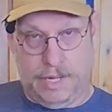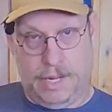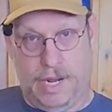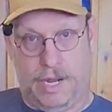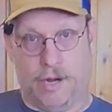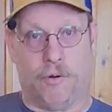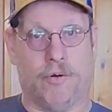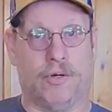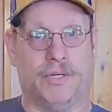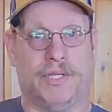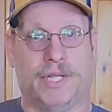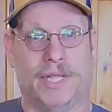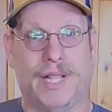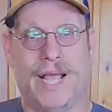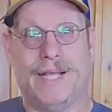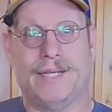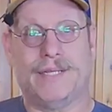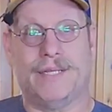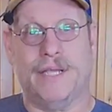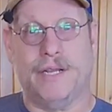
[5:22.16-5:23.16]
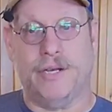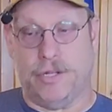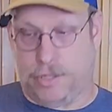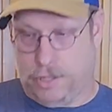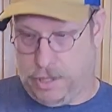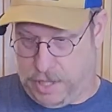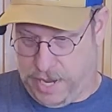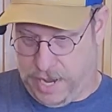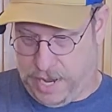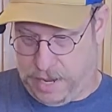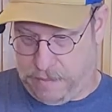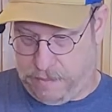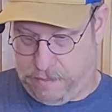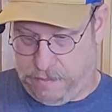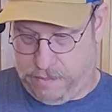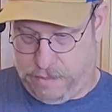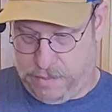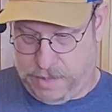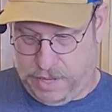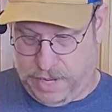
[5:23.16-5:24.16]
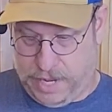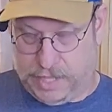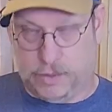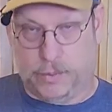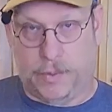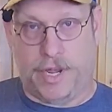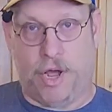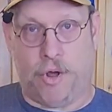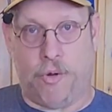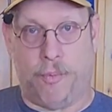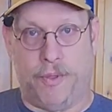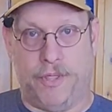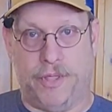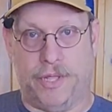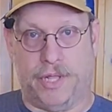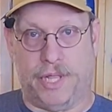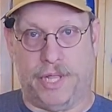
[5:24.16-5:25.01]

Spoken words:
And of course, the last thing to look at as we open the